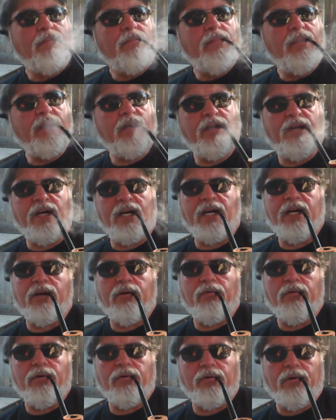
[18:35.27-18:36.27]
Mick Jagger
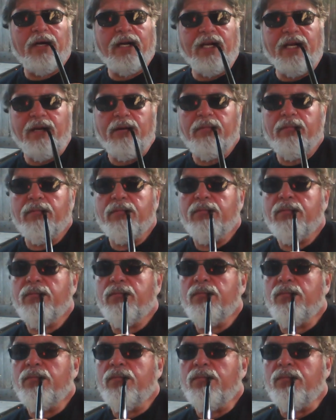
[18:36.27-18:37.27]
was right
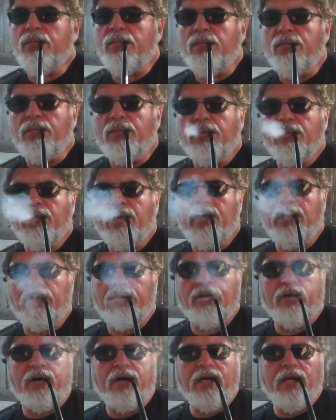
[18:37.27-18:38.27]
in the
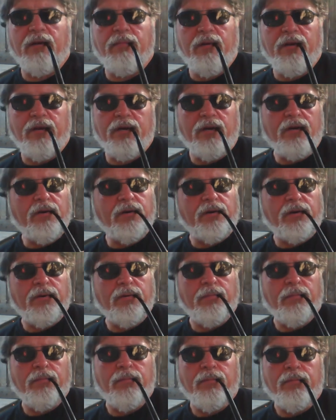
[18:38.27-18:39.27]
song Gimme Shelter.
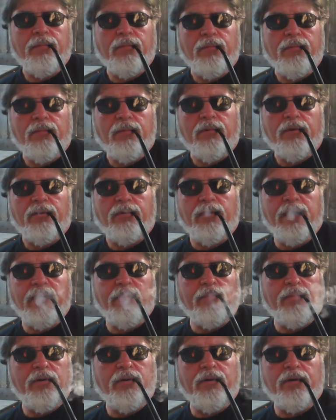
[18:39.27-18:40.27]

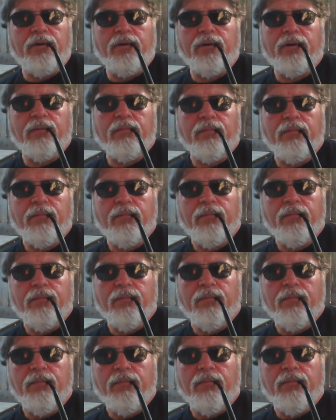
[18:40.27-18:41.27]
Rape, murder,
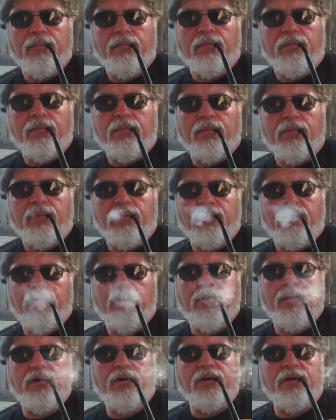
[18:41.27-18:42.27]
it's
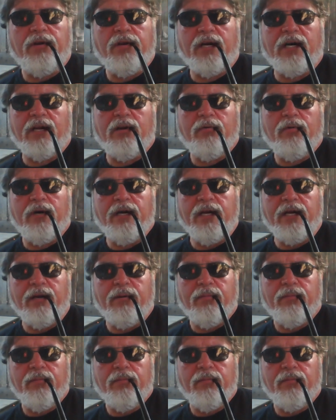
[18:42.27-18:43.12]
just a shot away